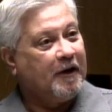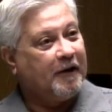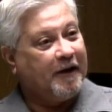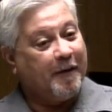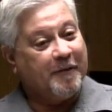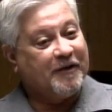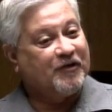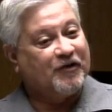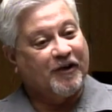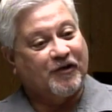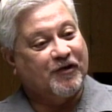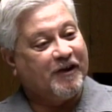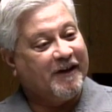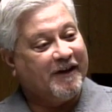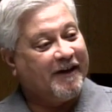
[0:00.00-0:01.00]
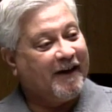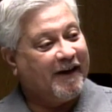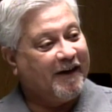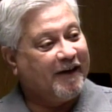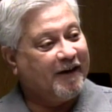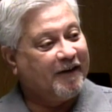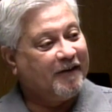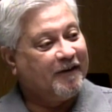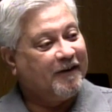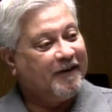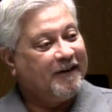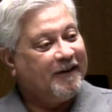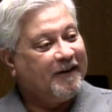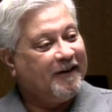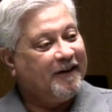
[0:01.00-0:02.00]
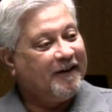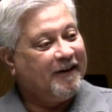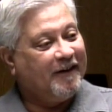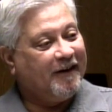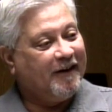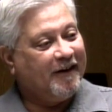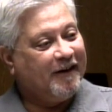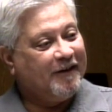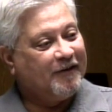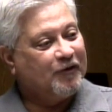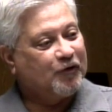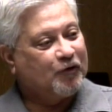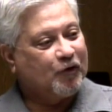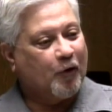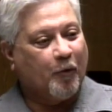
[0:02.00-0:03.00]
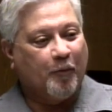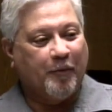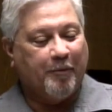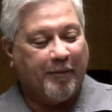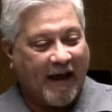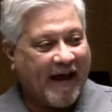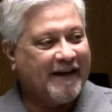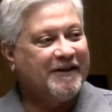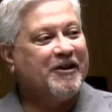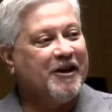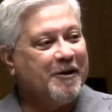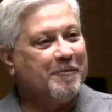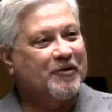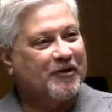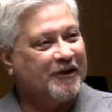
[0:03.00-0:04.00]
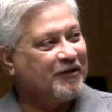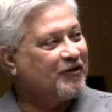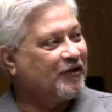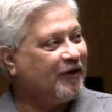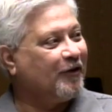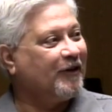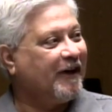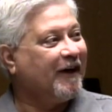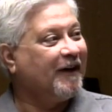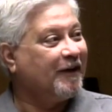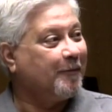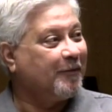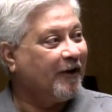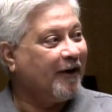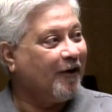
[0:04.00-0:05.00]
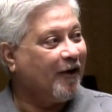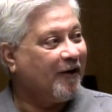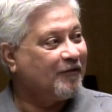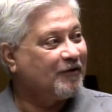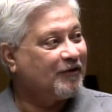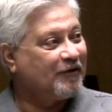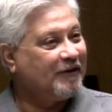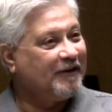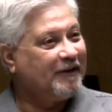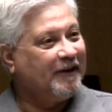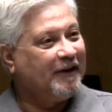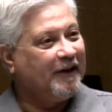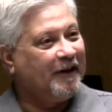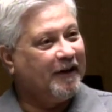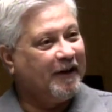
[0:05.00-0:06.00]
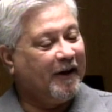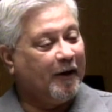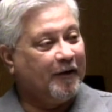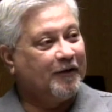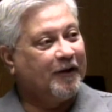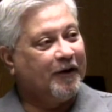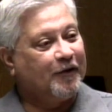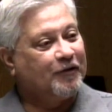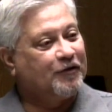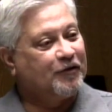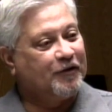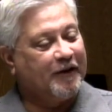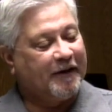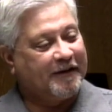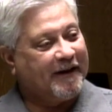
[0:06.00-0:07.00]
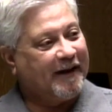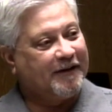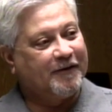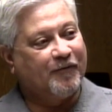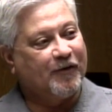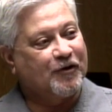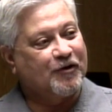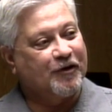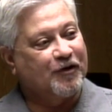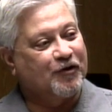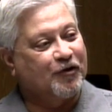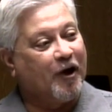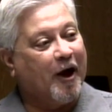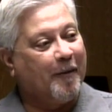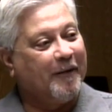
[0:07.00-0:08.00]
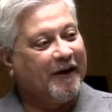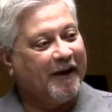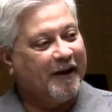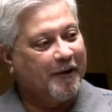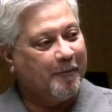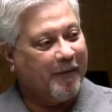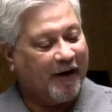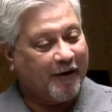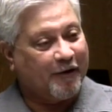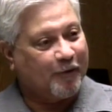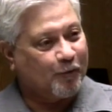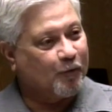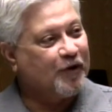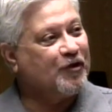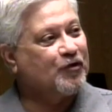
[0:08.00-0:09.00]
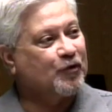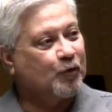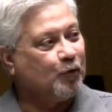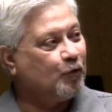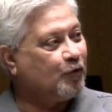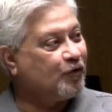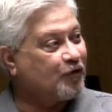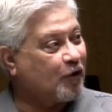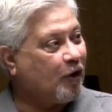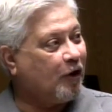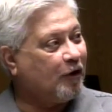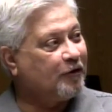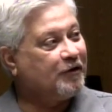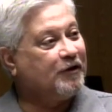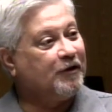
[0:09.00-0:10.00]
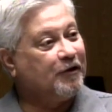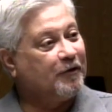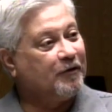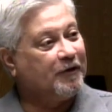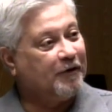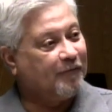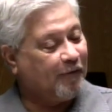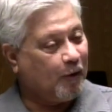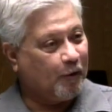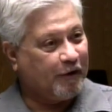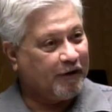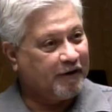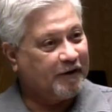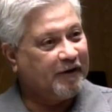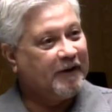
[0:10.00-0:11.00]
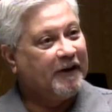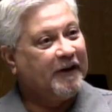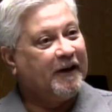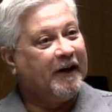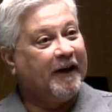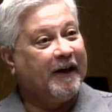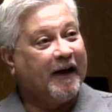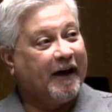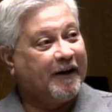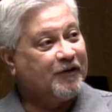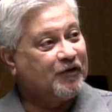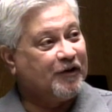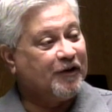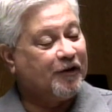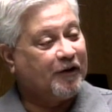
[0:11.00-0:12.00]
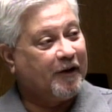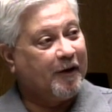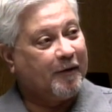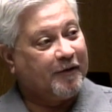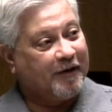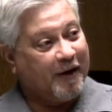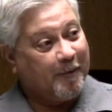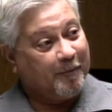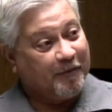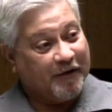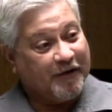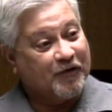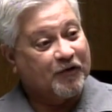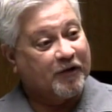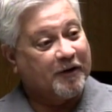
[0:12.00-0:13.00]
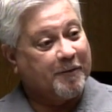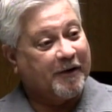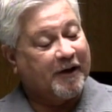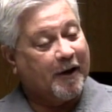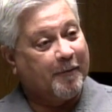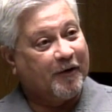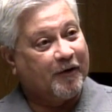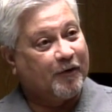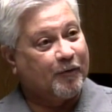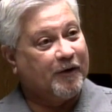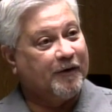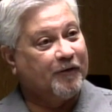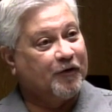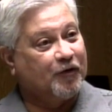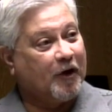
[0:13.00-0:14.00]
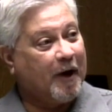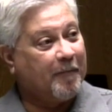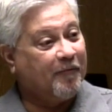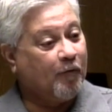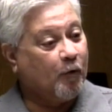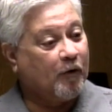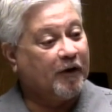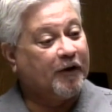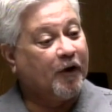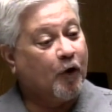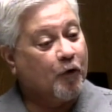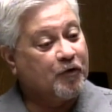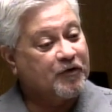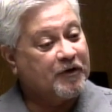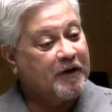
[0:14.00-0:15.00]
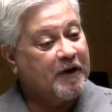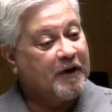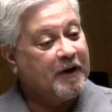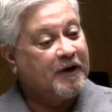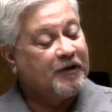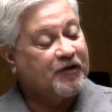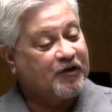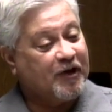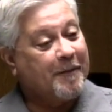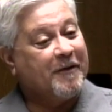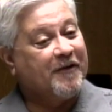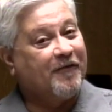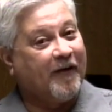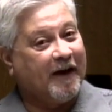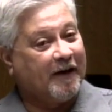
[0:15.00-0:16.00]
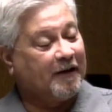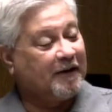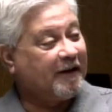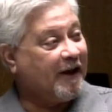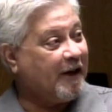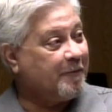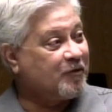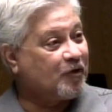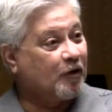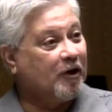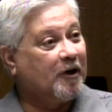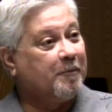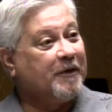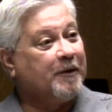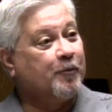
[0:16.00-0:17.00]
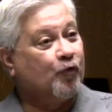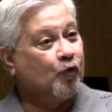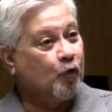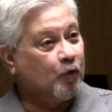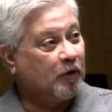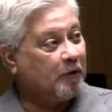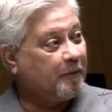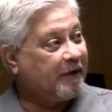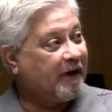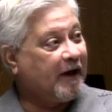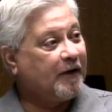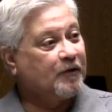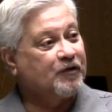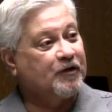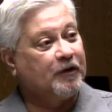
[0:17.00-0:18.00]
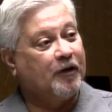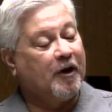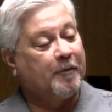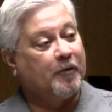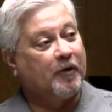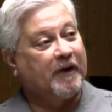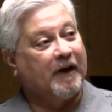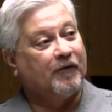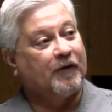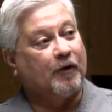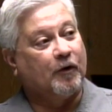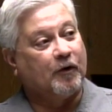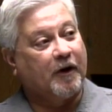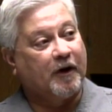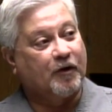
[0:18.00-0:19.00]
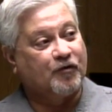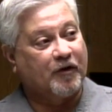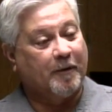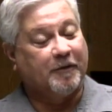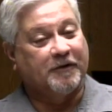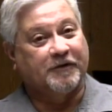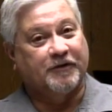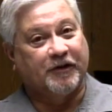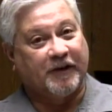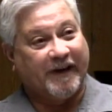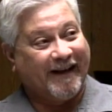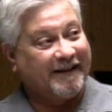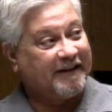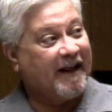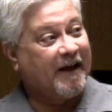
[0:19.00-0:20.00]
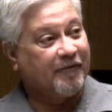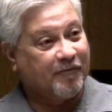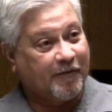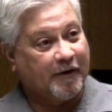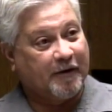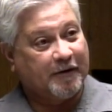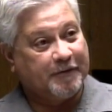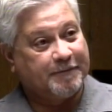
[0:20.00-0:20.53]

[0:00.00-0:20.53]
That means 16 get in, so bad teams can still get in the playoffs. That division is dominated by 3 schools all year in the voting, and I see them easily becoming 3 of the top 4. And those semifinal games are going to be brutal, but I don't see Lompoc having a whole lot of trouble to get that far.